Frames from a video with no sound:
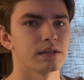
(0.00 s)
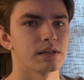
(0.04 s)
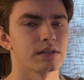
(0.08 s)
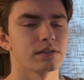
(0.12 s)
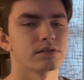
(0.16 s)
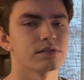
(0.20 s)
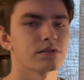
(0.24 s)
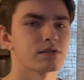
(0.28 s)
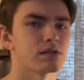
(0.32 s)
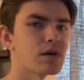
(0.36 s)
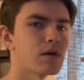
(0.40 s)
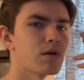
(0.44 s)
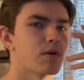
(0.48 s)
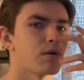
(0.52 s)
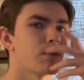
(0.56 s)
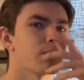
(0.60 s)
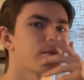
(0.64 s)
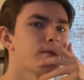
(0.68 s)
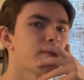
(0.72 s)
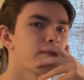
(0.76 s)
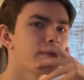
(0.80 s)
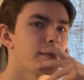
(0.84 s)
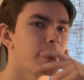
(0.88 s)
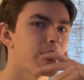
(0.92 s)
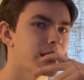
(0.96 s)
So
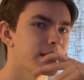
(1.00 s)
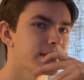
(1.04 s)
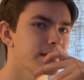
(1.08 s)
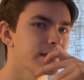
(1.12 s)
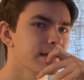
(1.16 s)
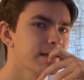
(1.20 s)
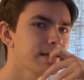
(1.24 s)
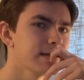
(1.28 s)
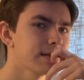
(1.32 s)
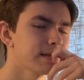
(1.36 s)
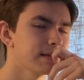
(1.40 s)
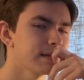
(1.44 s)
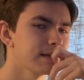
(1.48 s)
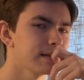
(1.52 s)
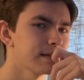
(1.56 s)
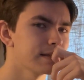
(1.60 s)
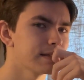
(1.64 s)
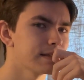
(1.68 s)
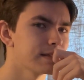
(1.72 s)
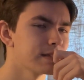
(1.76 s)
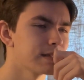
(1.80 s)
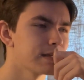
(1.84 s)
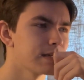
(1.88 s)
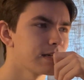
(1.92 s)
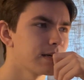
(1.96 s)
I think
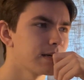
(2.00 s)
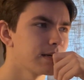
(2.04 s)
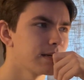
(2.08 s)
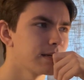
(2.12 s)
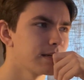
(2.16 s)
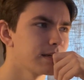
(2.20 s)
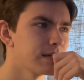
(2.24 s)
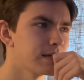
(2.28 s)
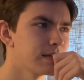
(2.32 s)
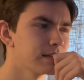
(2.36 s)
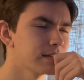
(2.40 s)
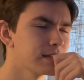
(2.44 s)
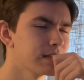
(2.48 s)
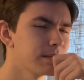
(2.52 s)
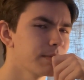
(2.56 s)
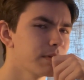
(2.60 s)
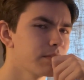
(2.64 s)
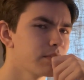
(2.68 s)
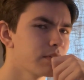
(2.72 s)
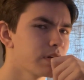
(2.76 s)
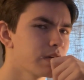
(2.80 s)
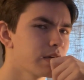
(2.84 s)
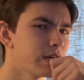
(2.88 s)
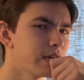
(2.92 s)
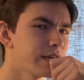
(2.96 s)
uh, it's going to be a
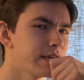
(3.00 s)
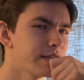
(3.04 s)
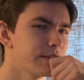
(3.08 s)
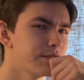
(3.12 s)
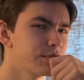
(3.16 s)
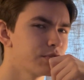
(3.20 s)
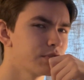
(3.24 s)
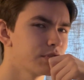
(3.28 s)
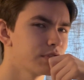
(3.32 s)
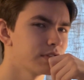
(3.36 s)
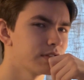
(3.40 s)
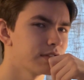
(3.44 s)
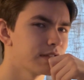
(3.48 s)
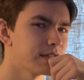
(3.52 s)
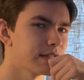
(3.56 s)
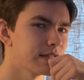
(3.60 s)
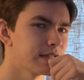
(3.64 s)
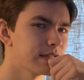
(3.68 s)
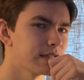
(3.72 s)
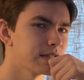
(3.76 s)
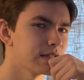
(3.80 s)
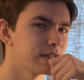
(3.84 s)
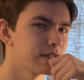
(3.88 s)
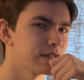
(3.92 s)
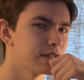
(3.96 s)
very
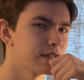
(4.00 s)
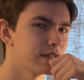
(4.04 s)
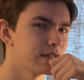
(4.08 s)
interesting